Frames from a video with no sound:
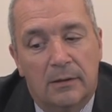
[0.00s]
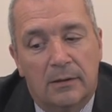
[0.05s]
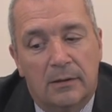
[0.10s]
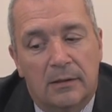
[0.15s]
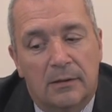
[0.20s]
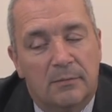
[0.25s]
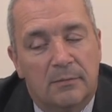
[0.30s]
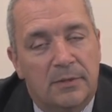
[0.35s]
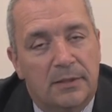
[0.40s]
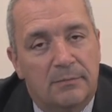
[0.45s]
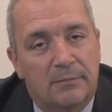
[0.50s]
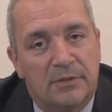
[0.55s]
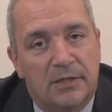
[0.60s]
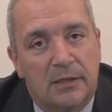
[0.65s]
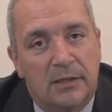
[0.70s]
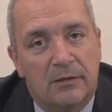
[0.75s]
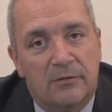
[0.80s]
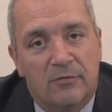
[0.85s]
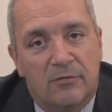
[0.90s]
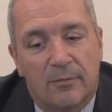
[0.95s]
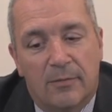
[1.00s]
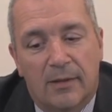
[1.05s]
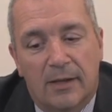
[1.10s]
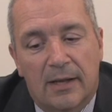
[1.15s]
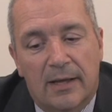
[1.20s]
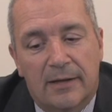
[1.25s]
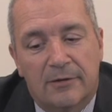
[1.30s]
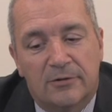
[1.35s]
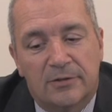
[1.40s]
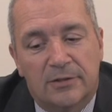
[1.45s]
can be obtained from the
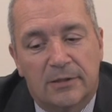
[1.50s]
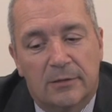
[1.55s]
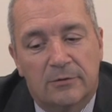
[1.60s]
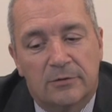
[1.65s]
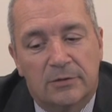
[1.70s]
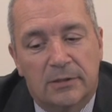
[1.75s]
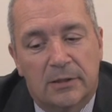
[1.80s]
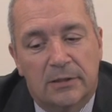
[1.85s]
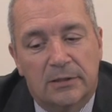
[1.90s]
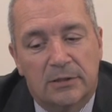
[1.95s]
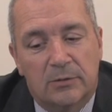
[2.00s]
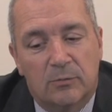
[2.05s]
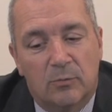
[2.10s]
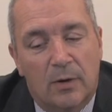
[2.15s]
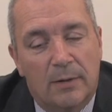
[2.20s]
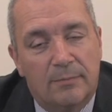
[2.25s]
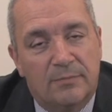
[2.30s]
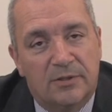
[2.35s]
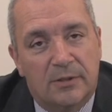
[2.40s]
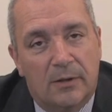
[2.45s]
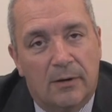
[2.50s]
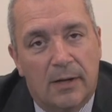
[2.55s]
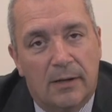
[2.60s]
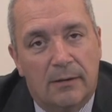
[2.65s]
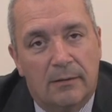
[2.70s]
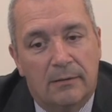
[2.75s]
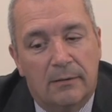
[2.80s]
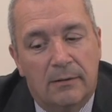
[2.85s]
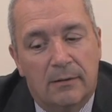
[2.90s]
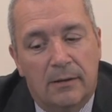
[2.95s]
Ladder Association website
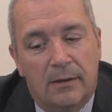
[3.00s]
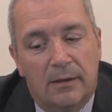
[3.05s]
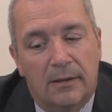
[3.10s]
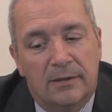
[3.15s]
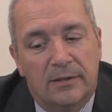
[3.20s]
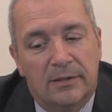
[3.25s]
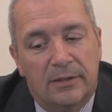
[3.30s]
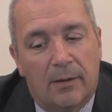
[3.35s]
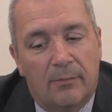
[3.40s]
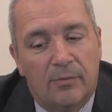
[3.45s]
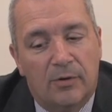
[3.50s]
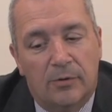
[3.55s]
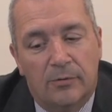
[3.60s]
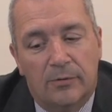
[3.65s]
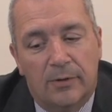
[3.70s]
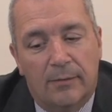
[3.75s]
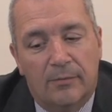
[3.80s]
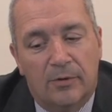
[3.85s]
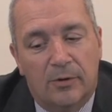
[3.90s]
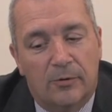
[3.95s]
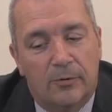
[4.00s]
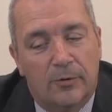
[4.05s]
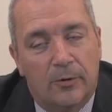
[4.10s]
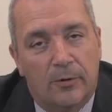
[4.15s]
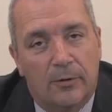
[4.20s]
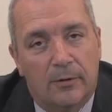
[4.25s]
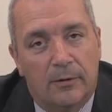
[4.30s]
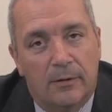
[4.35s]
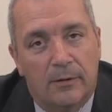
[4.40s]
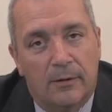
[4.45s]
at
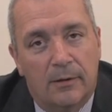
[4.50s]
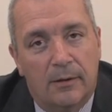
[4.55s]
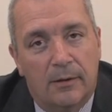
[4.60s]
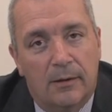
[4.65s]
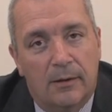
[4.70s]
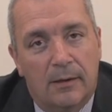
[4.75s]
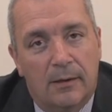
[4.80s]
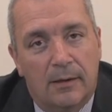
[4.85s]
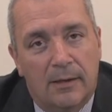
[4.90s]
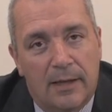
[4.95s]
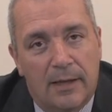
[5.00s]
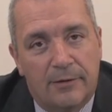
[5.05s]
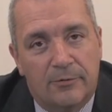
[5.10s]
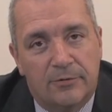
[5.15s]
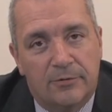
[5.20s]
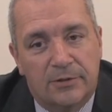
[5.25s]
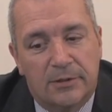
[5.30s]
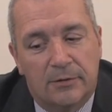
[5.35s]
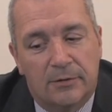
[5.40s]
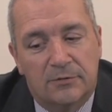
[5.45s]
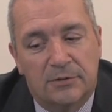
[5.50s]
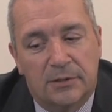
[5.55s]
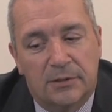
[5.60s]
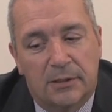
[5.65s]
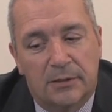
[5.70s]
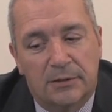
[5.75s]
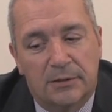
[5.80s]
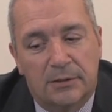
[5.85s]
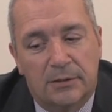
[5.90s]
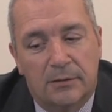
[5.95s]

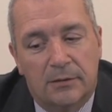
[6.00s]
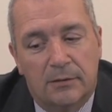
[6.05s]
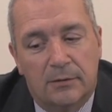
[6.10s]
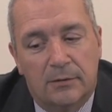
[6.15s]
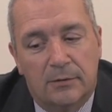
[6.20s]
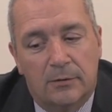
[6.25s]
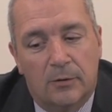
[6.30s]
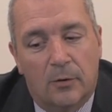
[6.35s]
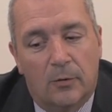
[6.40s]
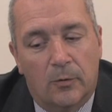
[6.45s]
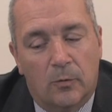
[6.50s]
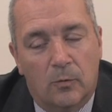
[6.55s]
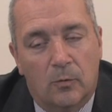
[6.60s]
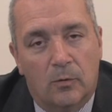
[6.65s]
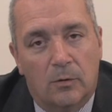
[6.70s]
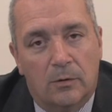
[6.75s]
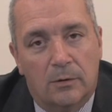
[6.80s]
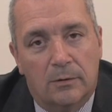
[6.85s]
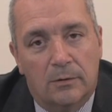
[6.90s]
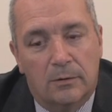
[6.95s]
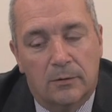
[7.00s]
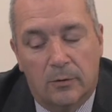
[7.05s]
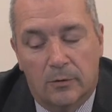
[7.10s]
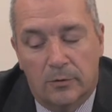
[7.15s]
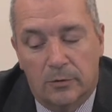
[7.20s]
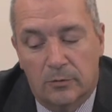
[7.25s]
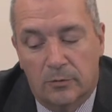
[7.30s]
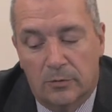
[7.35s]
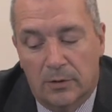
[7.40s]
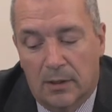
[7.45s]

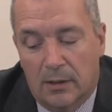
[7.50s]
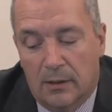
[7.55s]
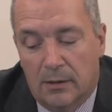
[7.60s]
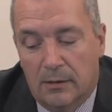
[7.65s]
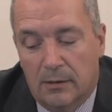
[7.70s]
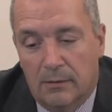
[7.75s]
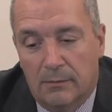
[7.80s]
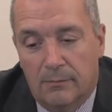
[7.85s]
www.ladderassociation.org.uk.